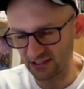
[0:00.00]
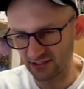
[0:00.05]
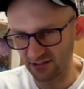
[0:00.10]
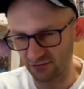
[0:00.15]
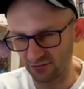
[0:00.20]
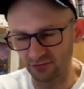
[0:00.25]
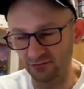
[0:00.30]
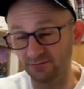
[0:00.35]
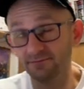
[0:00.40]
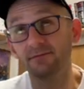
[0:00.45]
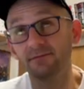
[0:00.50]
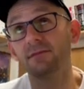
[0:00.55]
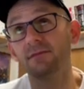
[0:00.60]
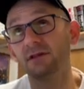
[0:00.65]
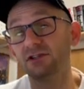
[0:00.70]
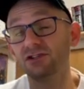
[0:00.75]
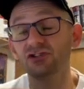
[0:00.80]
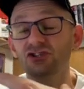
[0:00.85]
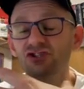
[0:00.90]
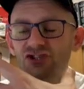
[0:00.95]
or
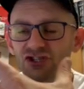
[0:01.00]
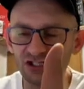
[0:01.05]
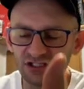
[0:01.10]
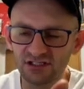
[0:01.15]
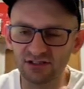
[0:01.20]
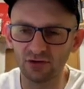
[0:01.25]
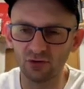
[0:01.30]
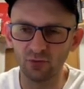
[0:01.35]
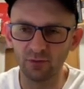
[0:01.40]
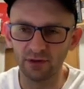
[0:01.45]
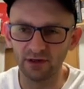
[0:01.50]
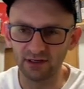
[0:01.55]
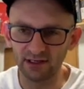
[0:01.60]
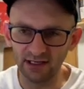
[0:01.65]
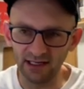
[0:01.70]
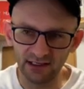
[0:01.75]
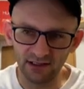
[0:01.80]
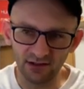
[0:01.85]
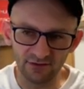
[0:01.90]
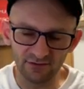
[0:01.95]
just open
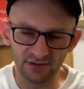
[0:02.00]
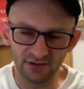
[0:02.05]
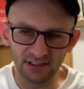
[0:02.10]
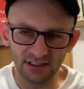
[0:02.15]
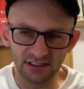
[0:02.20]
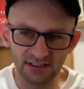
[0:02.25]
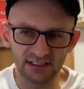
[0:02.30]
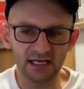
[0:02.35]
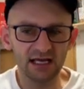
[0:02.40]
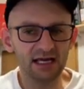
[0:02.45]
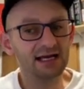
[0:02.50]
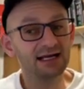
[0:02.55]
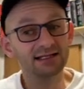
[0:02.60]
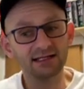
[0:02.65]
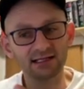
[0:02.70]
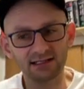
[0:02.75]
any of these, then